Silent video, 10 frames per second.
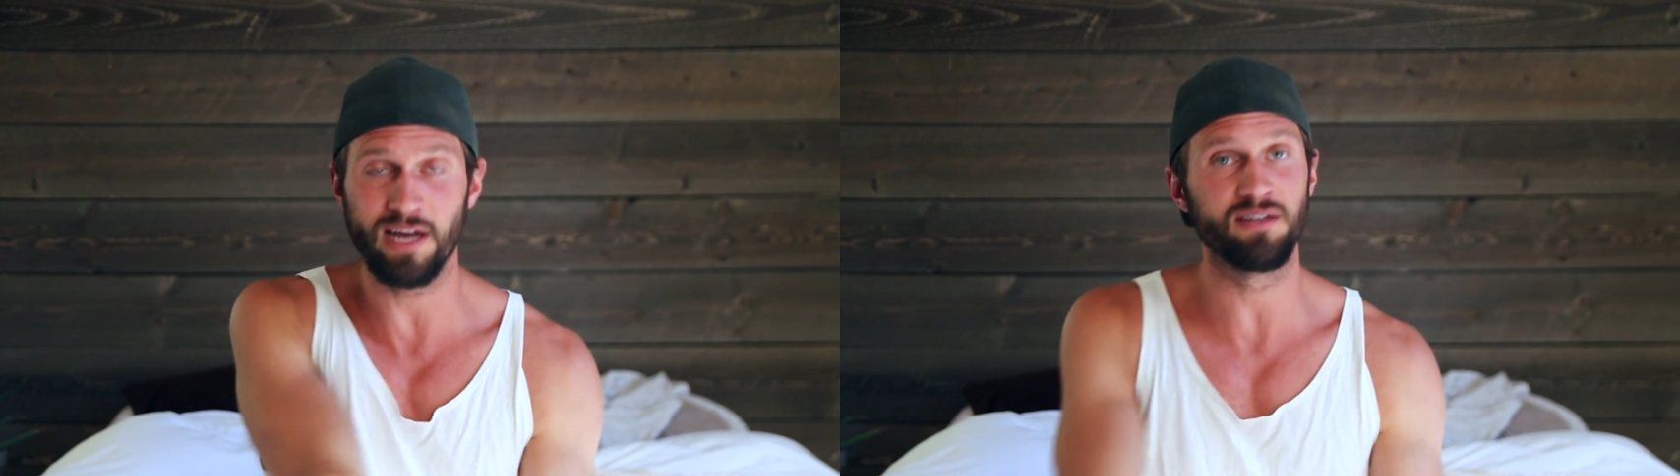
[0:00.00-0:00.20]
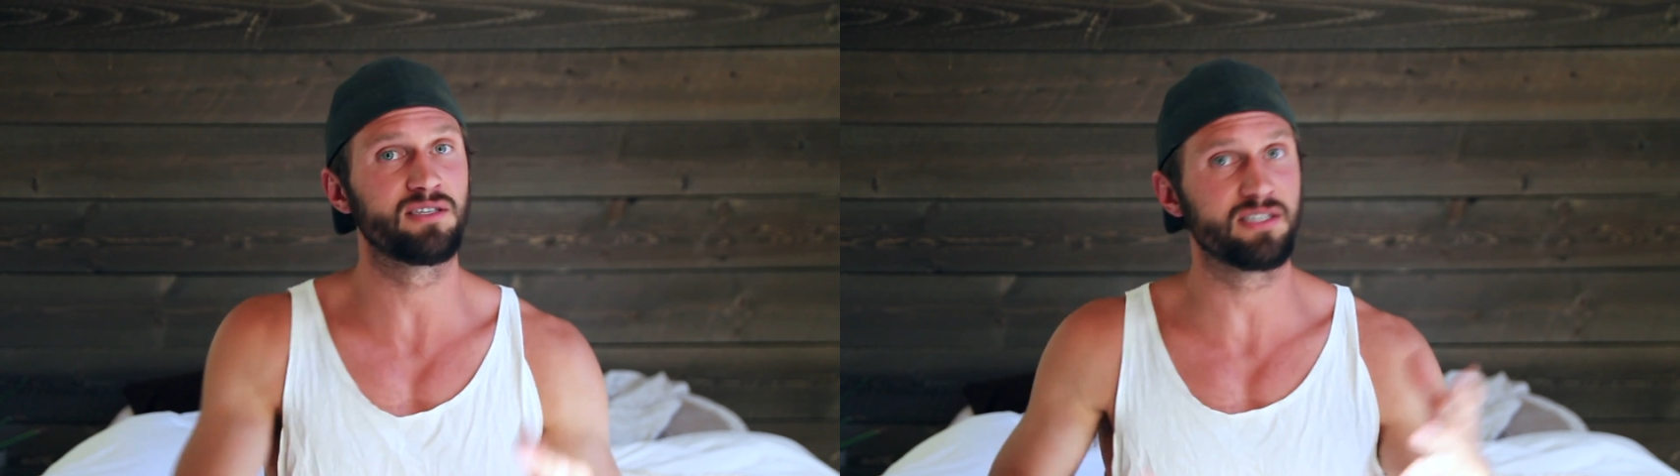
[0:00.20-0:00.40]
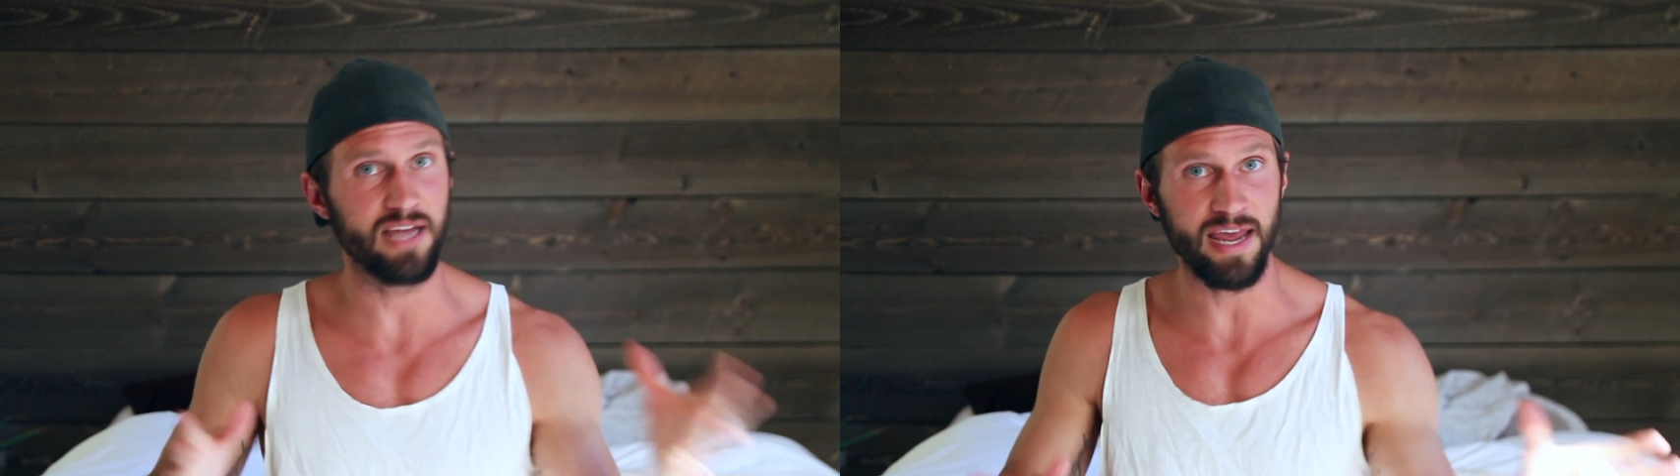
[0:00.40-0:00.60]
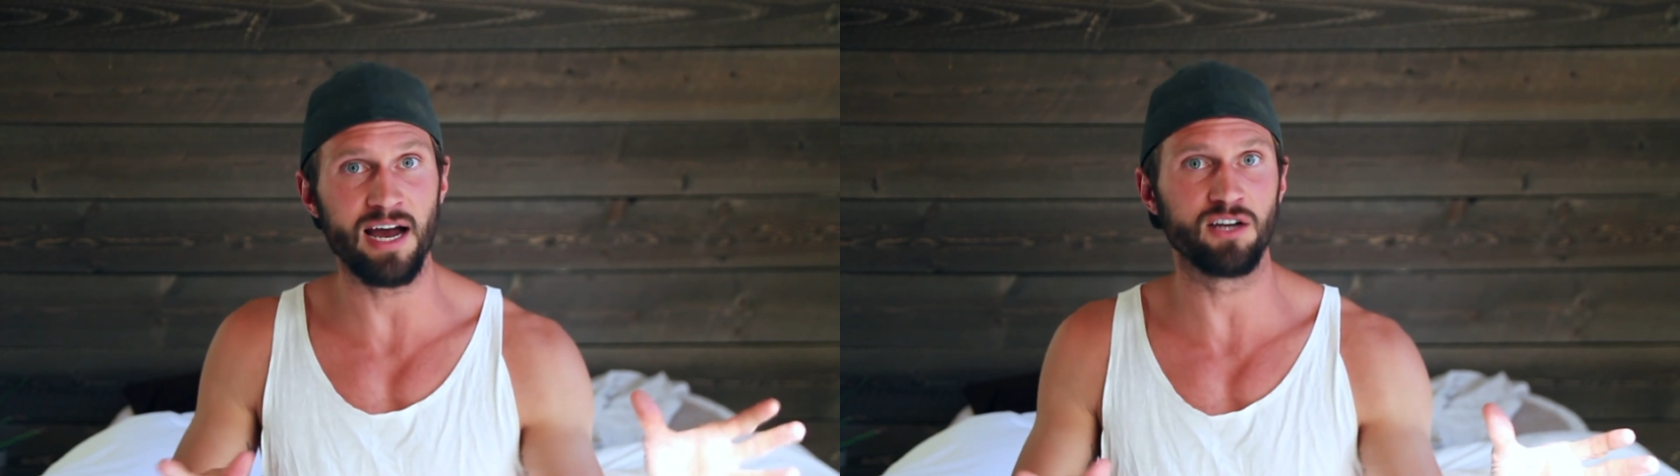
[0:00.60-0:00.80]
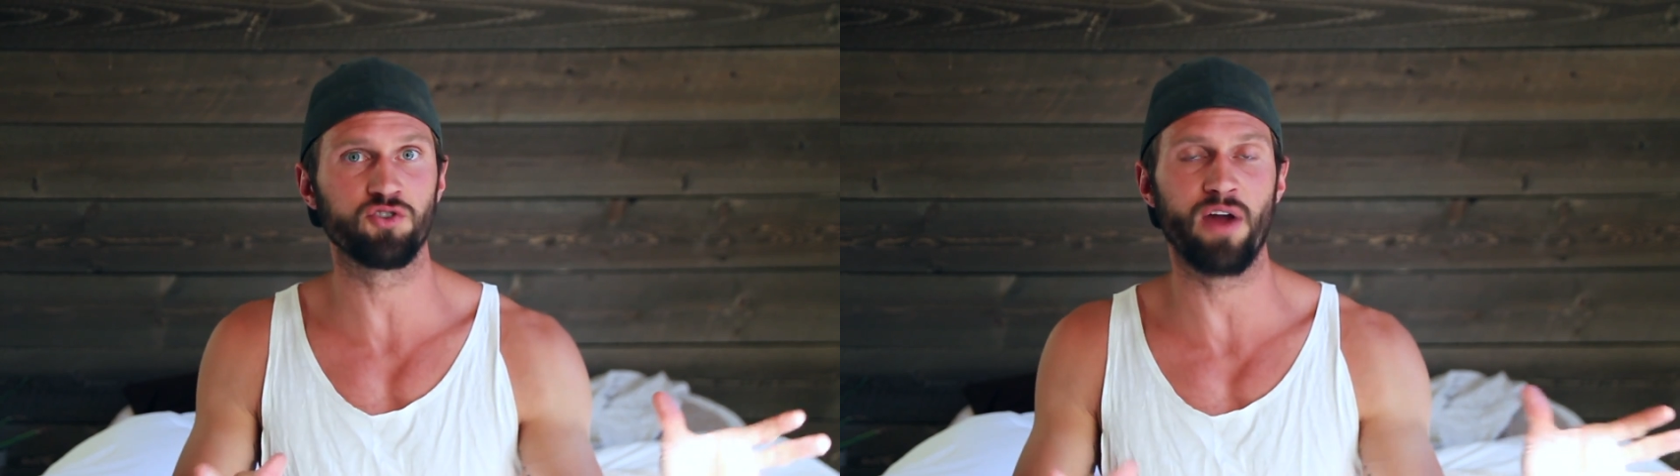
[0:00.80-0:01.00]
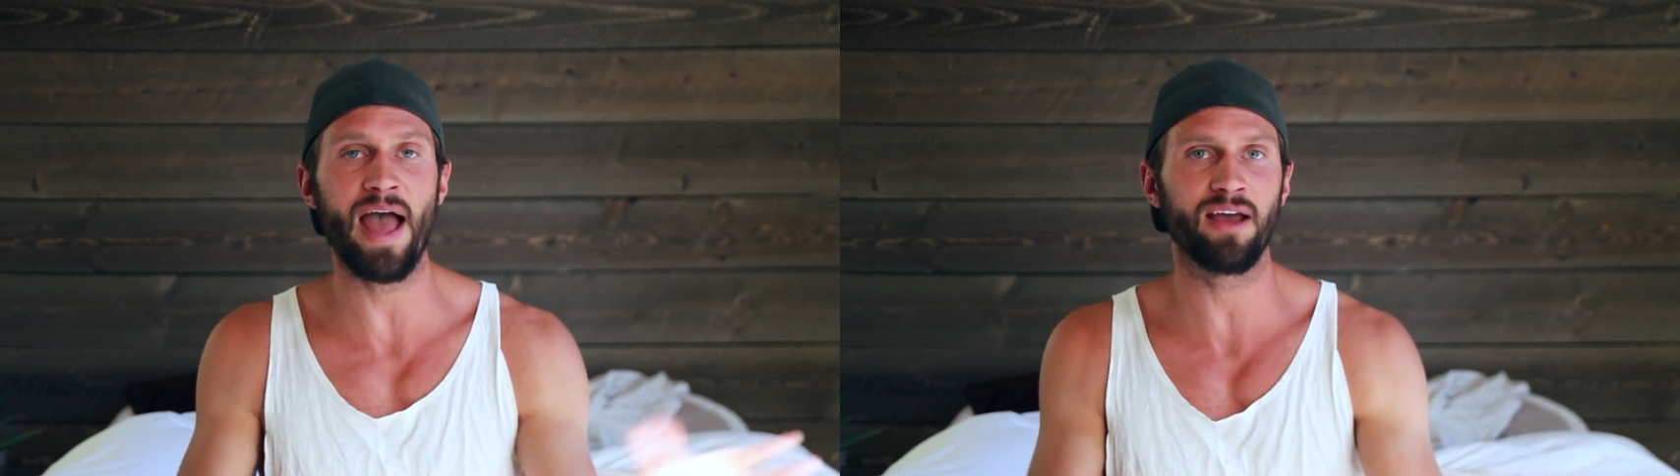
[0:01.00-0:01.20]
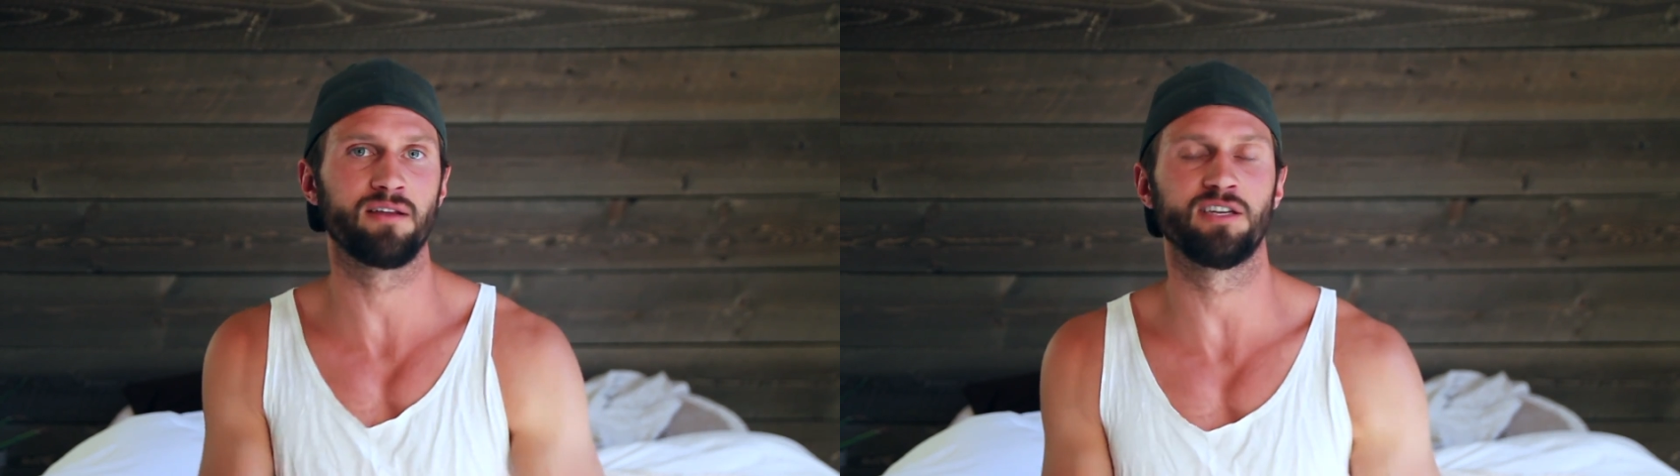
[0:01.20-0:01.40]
and stay on track